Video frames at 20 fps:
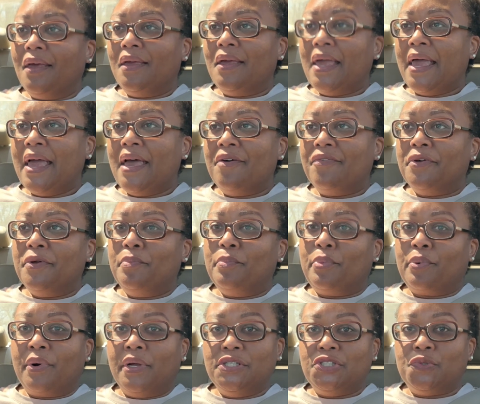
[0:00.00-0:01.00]
having
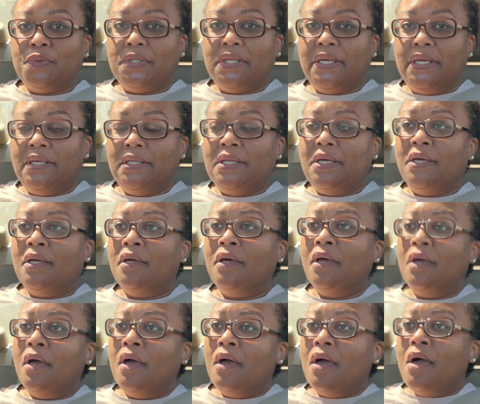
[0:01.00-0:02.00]
brunch with Keela
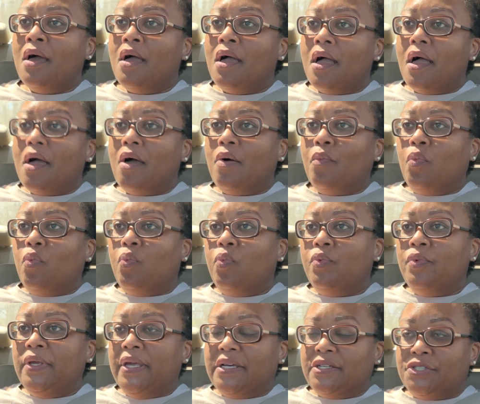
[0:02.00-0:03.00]

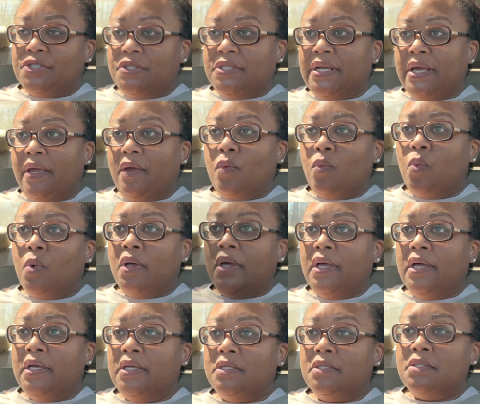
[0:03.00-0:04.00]
yesterday
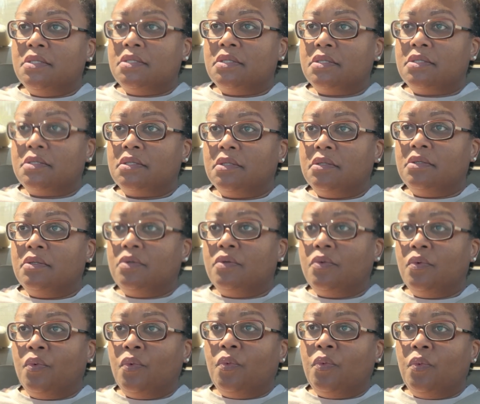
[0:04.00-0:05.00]
was
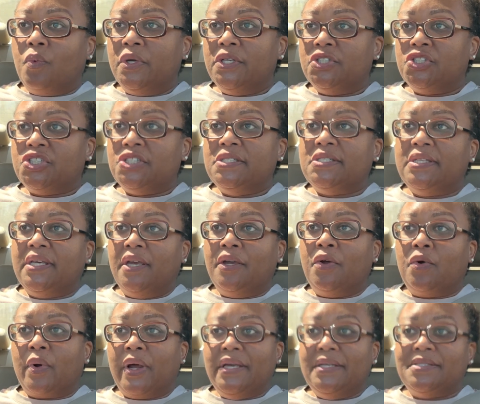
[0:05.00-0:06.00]
when she
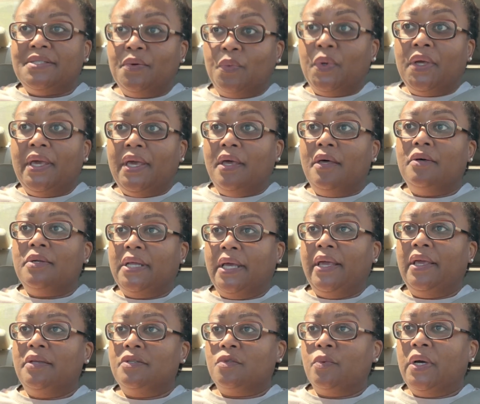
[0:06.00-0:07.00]
said grace and we held
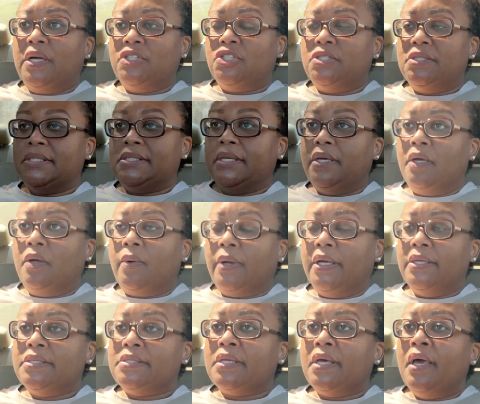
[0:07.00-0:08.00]
hands while she said
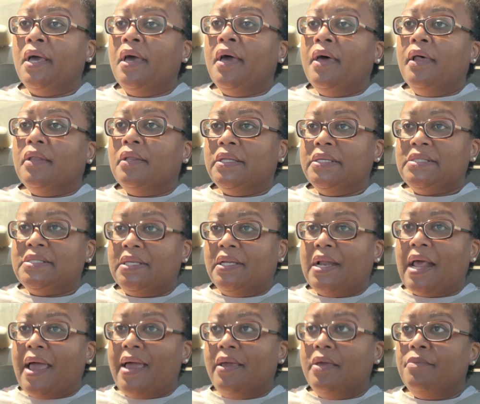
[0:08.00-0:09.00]
grace.
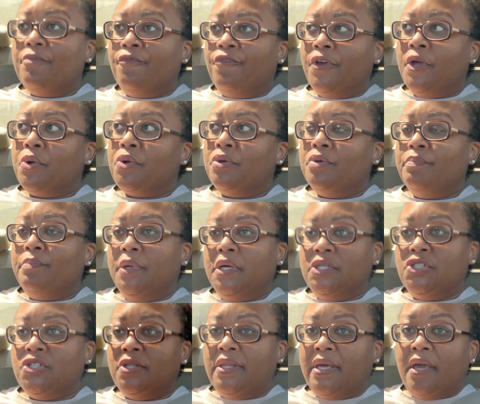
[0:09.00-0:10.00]
Listen, I am very
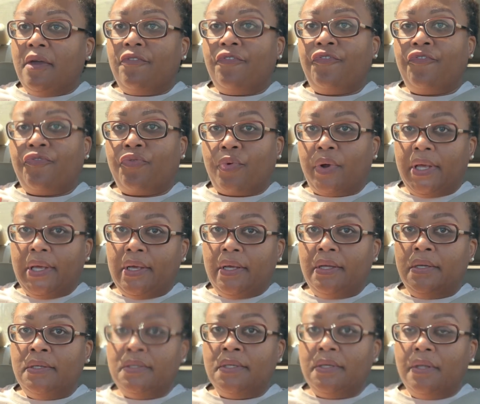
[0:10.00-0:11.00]
much that
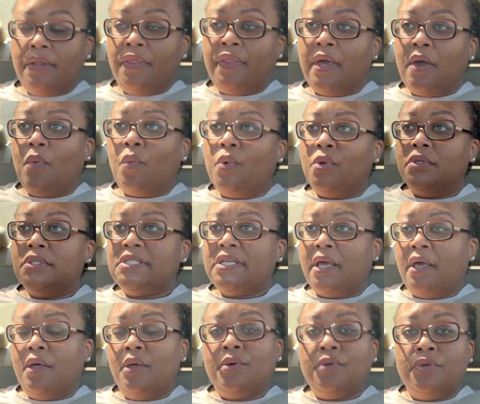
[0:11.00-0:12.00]
friend that will
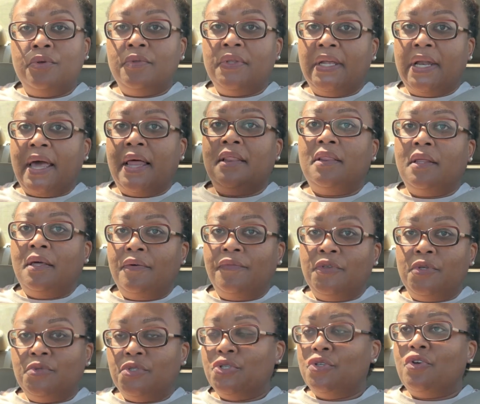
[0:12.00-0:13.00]
tell you that I
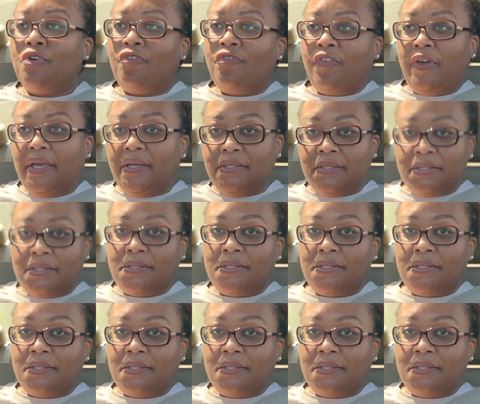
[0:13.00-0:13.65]
love you to your face.